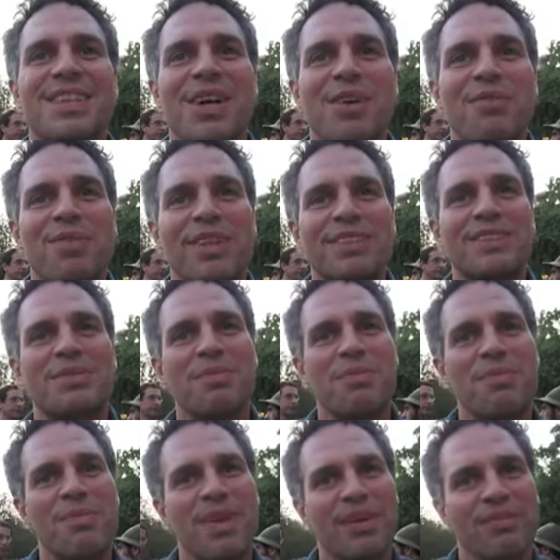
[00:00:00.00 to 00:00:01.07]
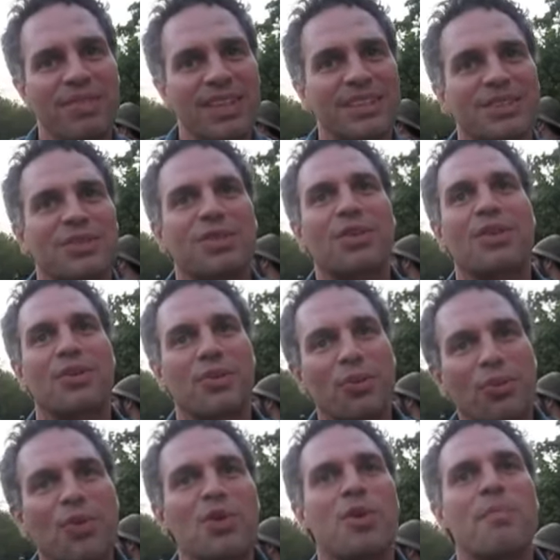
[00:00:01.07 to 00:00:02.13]
of this
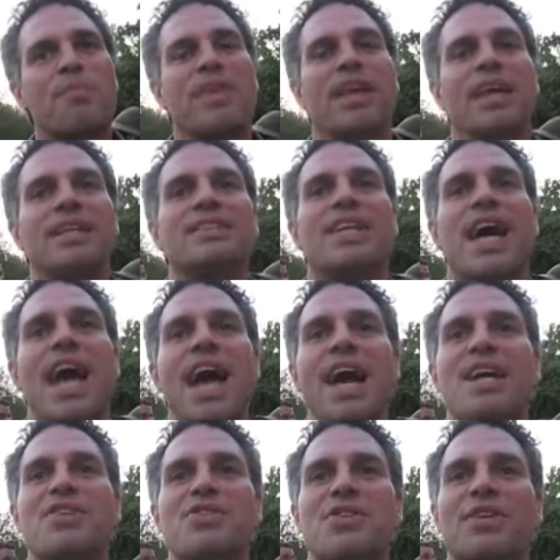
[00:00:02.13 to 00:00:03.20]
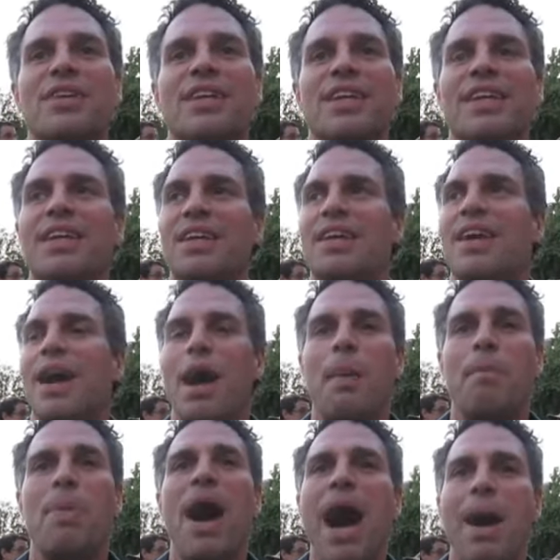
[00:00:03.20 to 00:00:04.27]
group is actually a
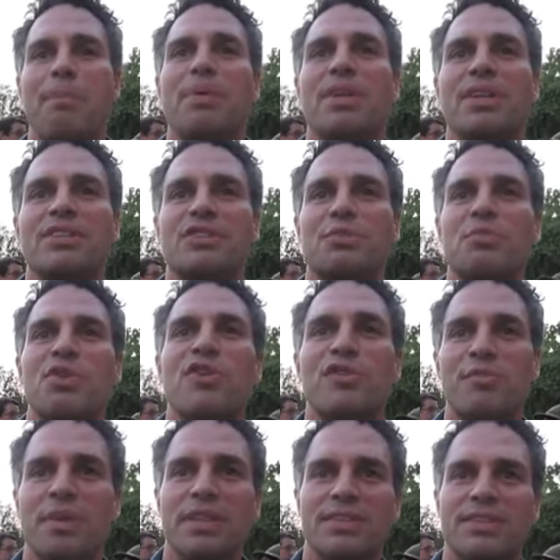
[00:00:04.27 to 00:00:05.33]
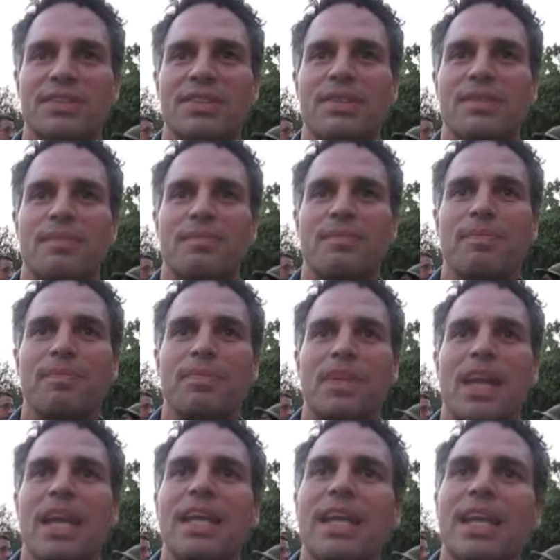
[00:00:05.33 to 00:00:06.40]
populist movement,
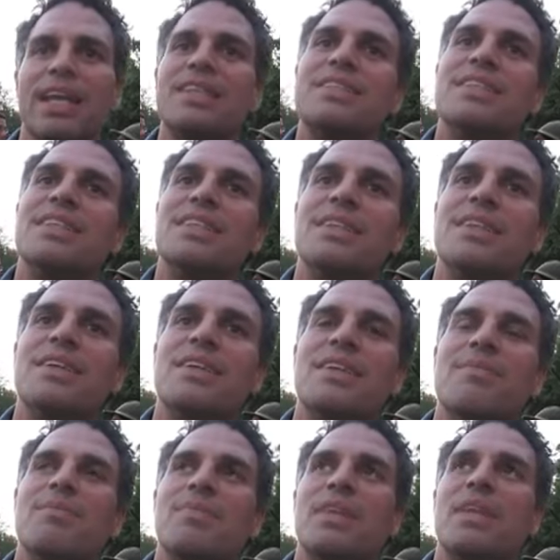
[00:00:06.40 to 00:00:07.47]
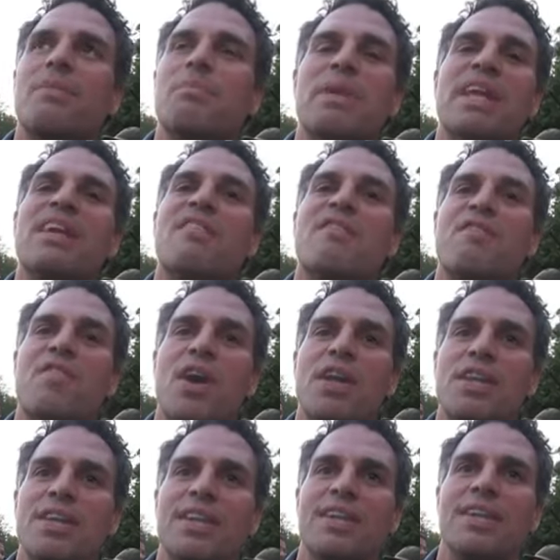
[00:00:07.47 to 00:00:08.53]
and it isn't being
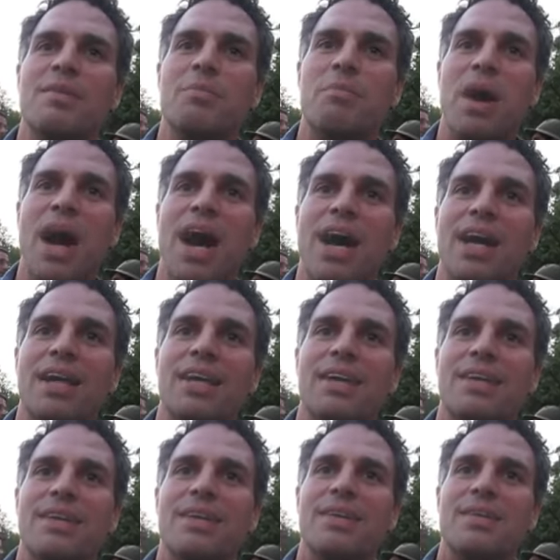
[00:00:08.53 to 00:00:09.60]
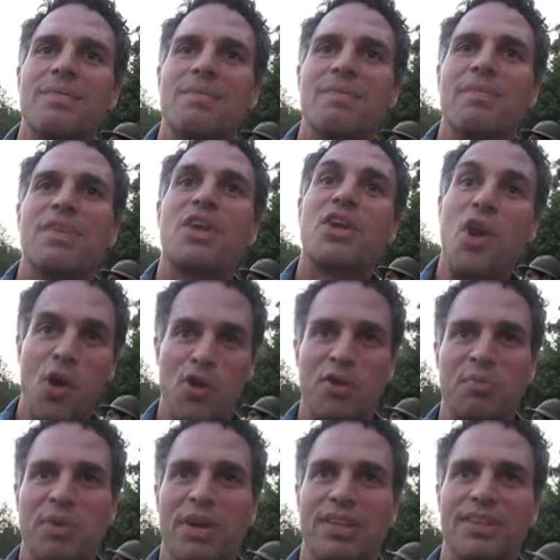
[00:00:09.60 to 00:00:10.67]
funded by the Koch
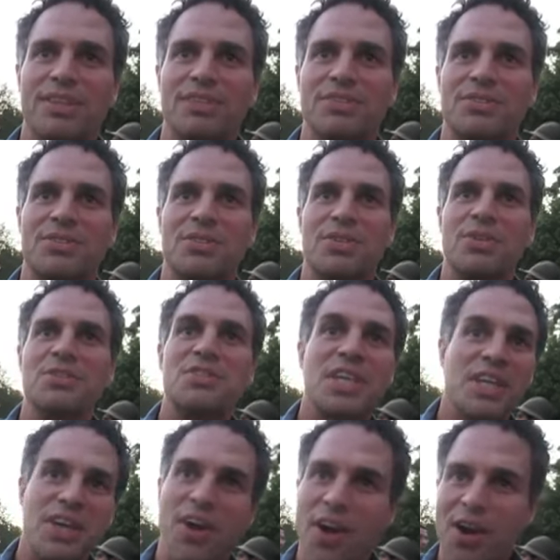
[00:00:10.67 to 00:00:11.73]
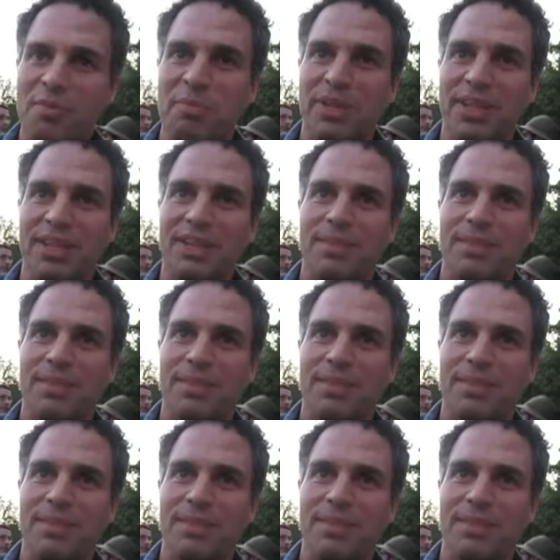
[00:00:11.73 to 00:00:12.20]
brothers or Dick Armey.